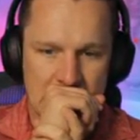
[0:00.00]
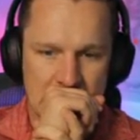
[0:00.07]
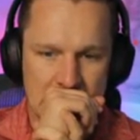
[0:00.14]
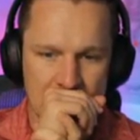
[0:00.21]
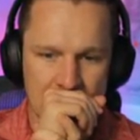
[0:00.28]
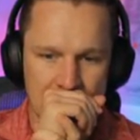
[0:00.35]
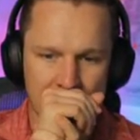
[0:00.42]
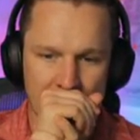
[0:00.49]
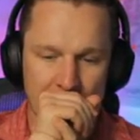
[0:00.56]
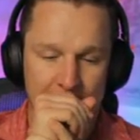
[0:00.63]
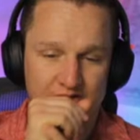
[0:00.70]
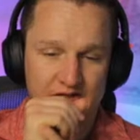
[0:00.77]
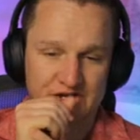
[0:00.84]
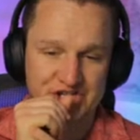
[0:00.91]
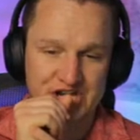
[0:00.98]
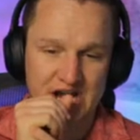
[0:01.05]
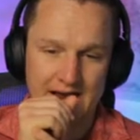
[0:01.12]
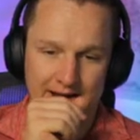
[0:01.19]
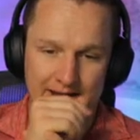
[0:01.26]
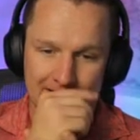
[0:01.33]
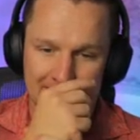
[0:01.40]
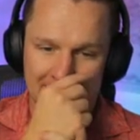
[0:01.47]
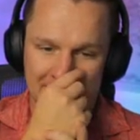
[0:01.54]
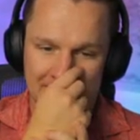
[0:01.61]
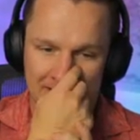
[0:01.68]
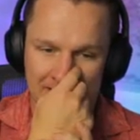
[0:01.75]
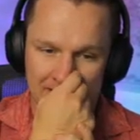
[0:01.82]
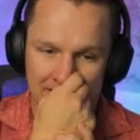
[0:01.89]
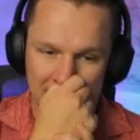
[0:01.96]
Here we go, that's a shank.
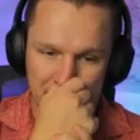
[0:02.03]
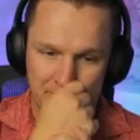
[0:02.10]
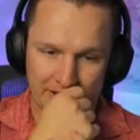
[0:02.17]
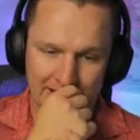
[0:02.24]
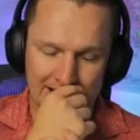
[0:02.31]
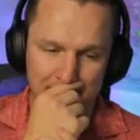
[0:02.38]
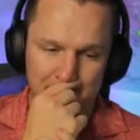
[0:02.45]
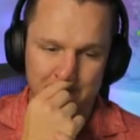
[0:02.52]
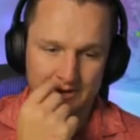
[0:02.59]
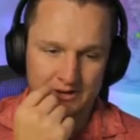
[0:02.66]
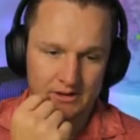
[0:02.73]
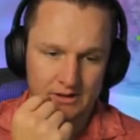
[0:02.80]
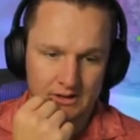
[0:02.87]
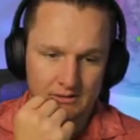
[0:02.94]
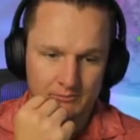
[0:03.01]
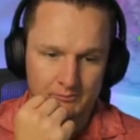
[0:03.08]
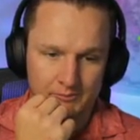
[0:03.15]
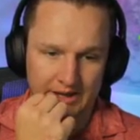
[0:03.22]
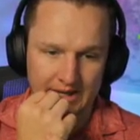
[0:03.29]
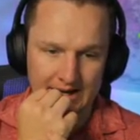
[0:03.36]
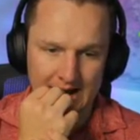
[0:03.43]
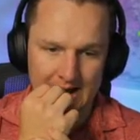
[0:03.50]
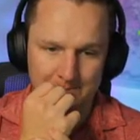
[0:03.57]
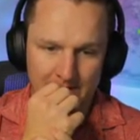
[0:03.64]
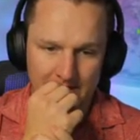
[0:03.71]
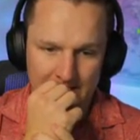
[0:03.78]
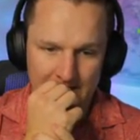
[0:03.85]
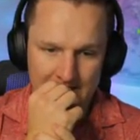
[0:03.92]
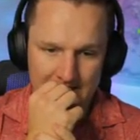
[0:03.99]
Pick it up. Pick it up.
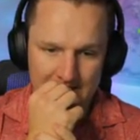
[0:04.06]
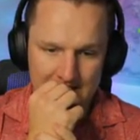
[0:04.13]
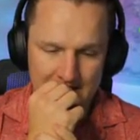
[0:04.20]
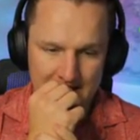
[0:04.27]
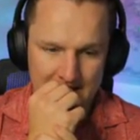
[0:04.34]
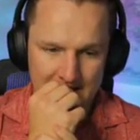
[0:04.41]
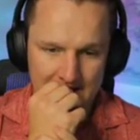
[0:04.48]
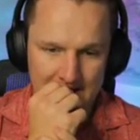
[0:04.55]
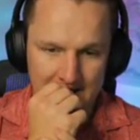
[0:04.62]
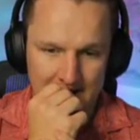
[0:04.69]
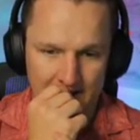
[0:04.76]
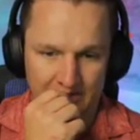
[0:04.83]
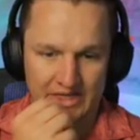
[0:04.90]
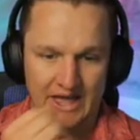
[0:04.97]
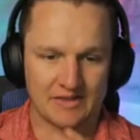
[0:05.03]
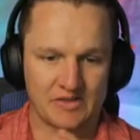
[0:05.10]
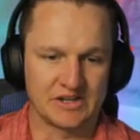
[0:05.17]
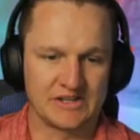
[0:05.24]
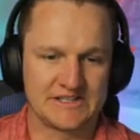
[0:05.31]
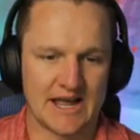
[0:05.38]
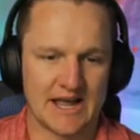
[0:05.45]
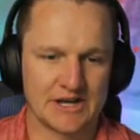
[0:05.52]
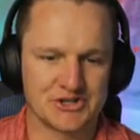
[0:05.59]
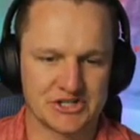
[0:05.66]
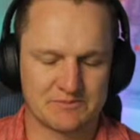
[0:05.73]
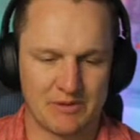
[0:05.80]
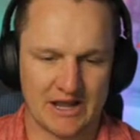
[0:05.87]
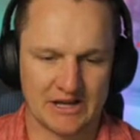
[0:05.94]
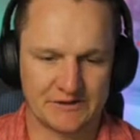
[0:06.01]
That's a dangerous
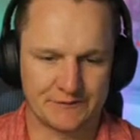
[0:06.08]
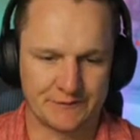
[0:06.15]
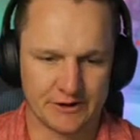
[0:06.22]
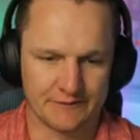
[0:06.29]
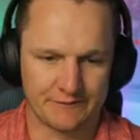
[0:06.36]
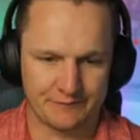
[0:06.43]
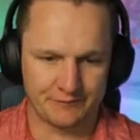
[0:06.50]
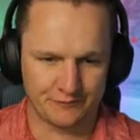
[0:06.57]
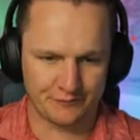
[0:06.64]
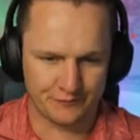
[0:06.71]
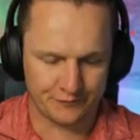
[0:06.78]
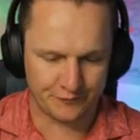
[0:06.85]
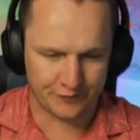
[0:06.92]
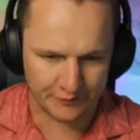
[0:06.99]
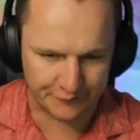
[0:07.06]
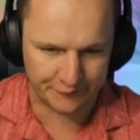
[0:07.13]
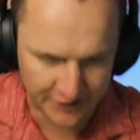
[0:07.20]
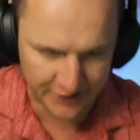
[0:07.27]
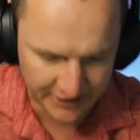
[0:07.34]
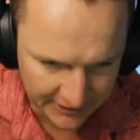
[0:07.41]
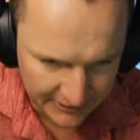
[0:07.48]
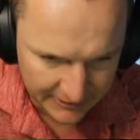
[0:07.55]
place for a for a free kick.